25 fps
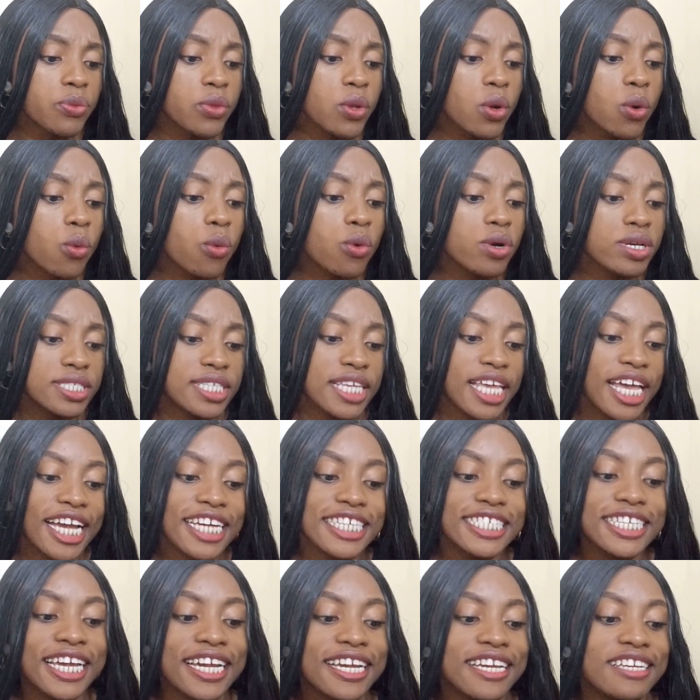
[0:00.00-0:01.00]
once the
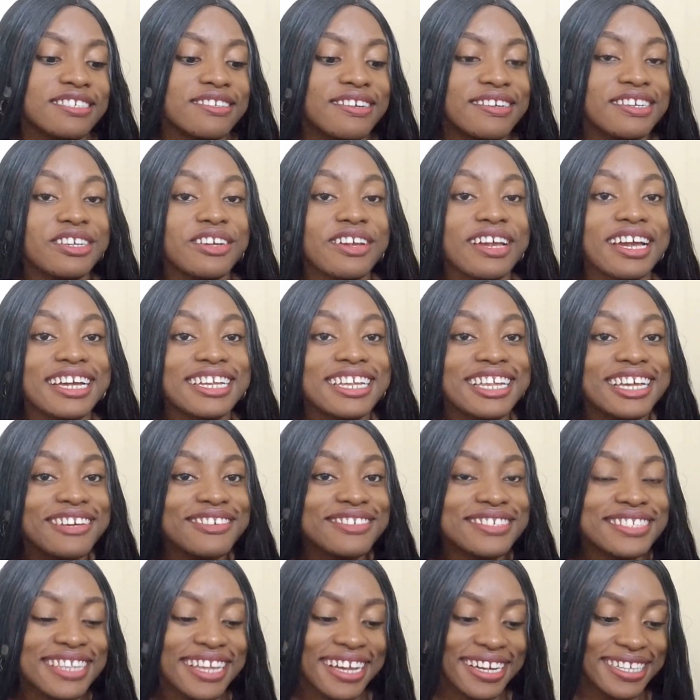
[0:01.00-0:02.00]
hashtag is ready, you can now
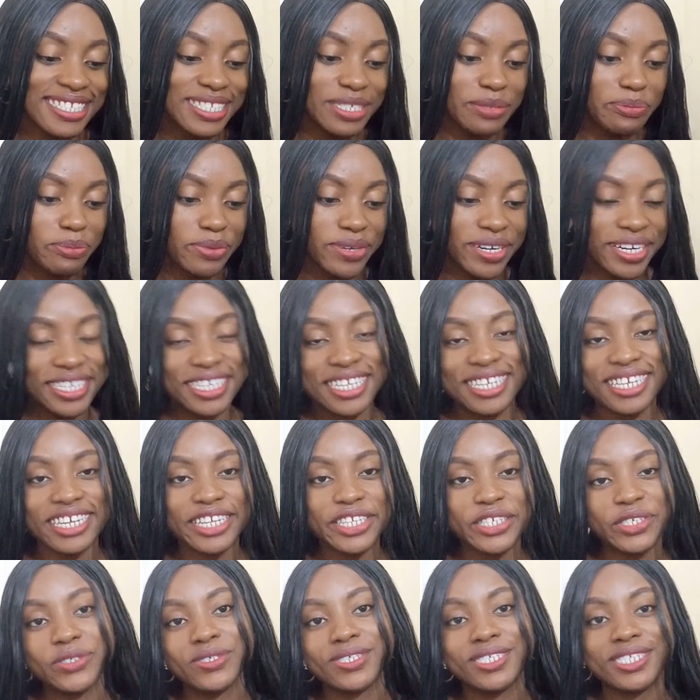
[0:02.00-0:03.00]
start spreading it,
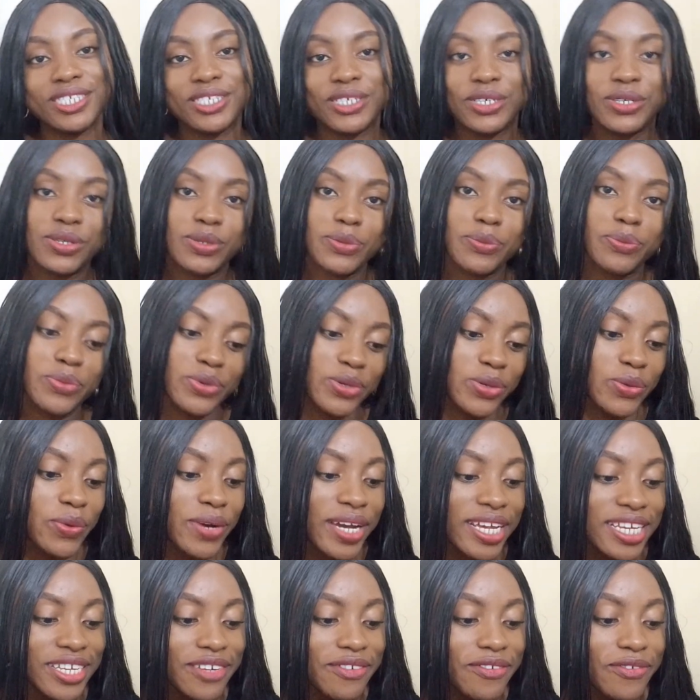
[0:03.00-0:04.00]
use it in your
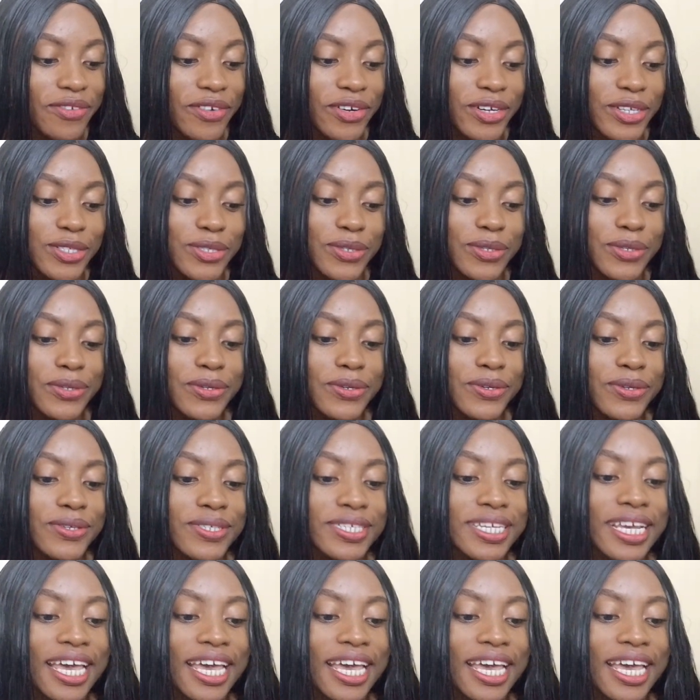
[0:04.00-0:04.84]
wedding photos,